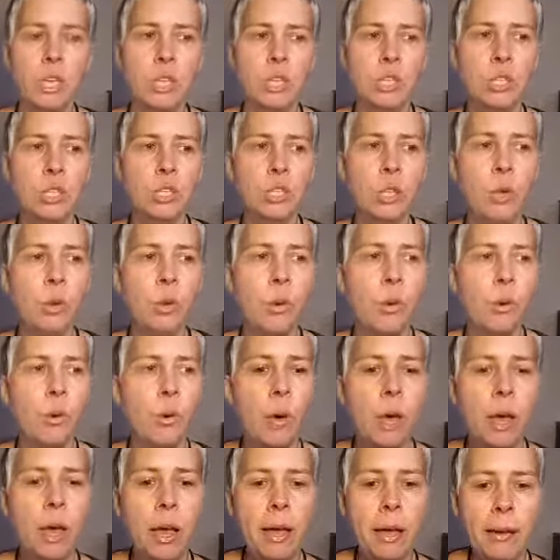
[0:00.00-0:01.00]

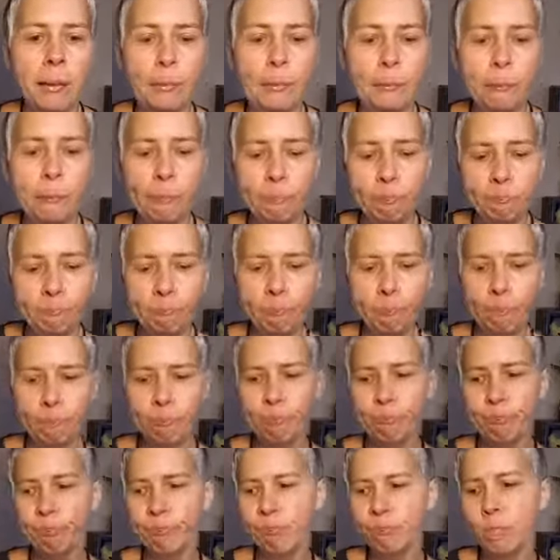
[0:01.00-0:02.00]
So, um,
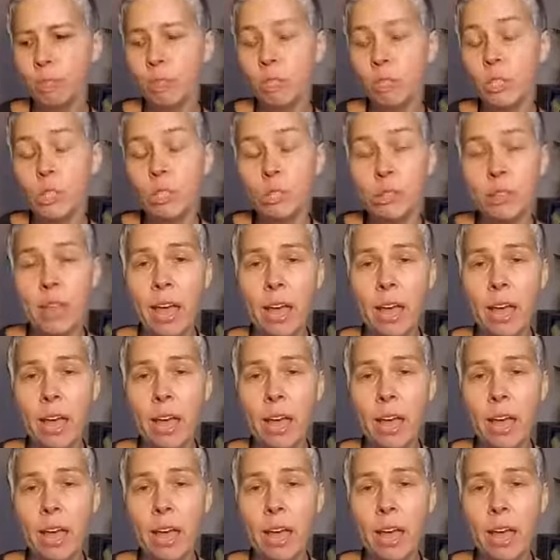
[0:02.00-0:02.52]
so